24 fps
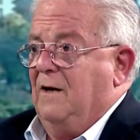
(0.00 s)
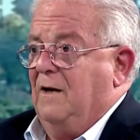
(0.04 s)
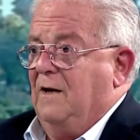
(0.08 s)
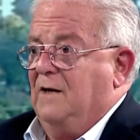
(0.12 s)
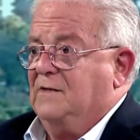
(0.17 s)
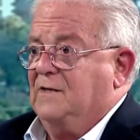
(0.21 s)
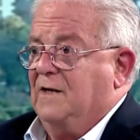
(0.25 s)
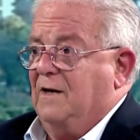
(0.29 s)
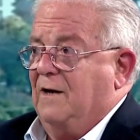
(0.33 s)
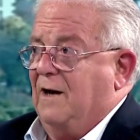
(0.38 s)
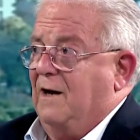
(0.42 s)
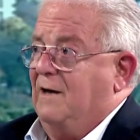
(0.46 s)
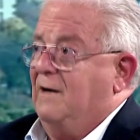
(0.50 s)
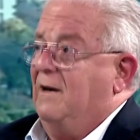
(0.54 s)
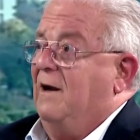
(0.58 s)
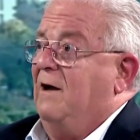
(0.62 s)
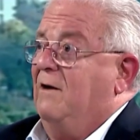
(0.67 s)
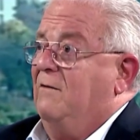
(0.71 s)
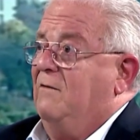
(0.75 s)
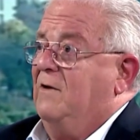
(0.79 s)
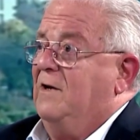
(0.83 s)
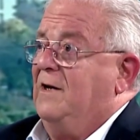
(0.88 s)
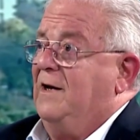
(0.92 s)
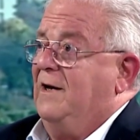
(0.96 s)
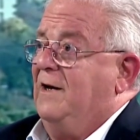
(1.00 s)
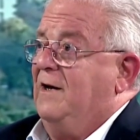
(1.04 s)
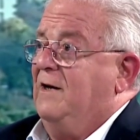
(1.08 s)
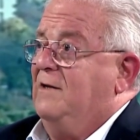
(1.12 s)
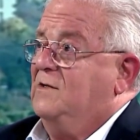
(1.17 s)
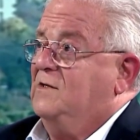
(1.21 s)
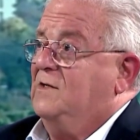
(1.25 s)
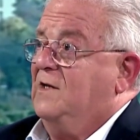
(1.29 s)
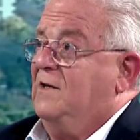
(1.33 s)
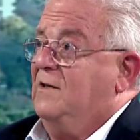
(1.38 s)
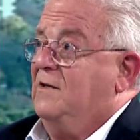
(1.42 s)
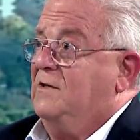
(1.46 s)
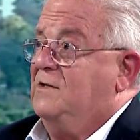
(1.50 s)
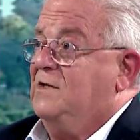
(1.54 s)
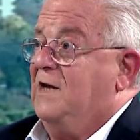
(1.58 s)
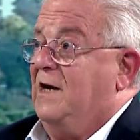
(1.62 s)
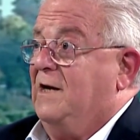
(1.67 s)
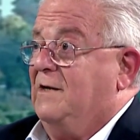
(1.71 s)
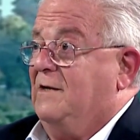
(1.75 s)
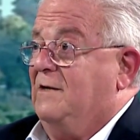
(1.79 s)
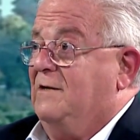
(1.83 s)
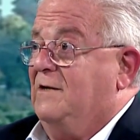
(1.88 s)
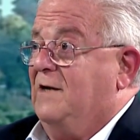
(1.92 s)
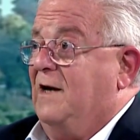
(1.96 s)
I said, I really need to see the
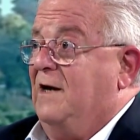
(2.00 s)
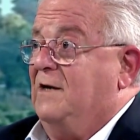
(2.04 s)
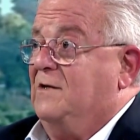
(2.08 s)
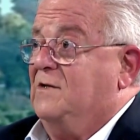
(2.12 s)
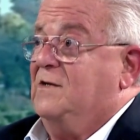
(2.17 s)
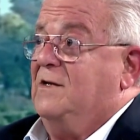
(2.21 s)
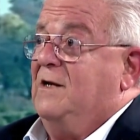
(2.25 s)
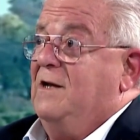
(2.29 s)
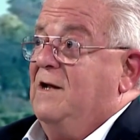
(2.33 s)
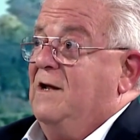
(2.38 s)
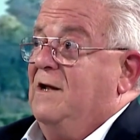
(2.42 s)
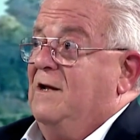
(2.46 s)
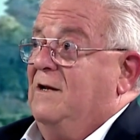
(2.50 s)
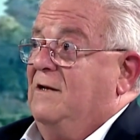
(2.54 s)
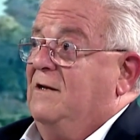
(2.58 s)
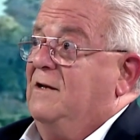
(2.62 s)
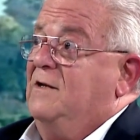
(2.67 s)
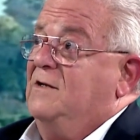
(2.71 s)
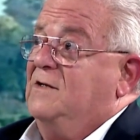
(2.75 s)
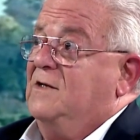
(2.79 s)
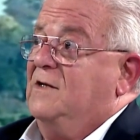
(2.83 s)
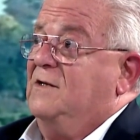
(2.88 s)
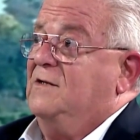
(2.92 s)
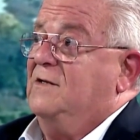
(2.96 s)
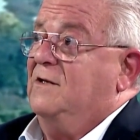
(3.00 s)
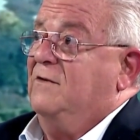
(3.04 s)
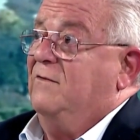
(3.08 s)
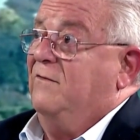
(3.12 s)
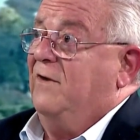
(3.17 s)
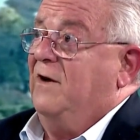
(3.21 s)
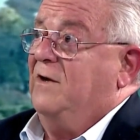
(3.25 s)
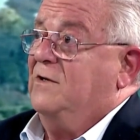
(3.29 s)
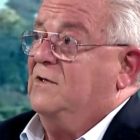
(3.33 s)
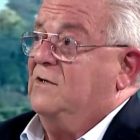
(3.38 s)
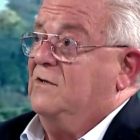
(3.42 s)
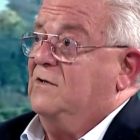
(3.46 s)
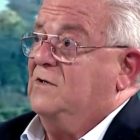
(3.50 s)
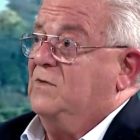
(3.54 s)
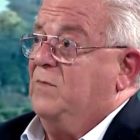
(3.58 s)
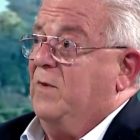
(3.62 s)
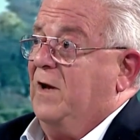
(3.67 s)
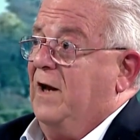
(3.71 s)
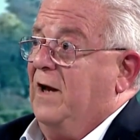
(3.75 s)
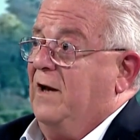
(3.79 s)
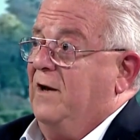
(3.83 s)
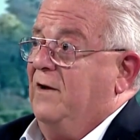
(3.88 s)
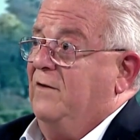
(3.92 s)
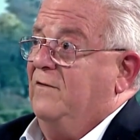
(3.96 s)
text. This isn't French or
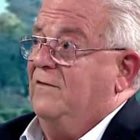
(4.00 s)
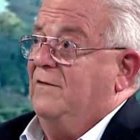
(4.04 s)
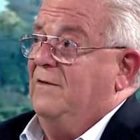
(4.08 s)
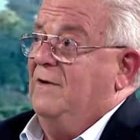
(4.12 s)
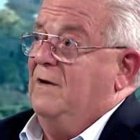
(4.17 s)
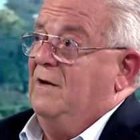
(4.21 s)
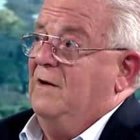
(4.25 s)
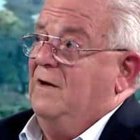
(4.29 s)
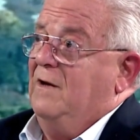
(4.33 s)
Spanish.